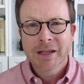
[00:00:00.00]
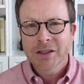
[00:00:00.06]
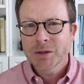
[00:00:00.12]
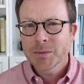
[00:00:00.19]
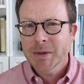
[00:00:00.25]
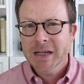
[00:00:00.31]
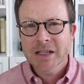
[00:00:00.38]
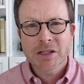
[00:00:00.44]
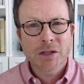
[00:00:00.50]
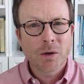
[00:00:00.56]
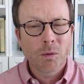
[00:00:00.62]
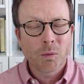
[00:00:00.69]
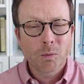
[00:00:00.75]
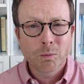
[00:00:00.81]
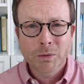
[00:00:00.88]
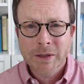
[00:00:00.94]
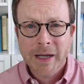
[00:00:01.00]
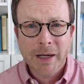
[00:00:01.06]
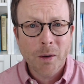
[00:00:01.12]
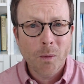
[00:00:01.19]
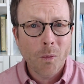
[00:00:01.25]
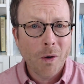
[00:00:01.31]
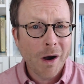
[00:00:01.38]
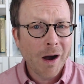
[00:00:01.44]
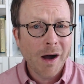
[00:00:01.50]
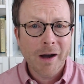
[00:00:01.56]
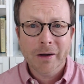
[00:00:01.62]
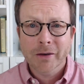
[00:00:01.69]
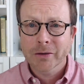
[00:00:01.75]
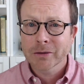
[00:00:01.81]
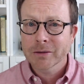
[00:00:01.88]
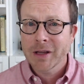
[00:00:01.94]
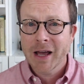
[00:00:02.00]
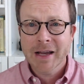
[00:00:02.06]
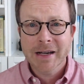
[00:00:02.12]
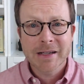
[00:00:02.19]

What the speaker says: You may need to go take a walk or lie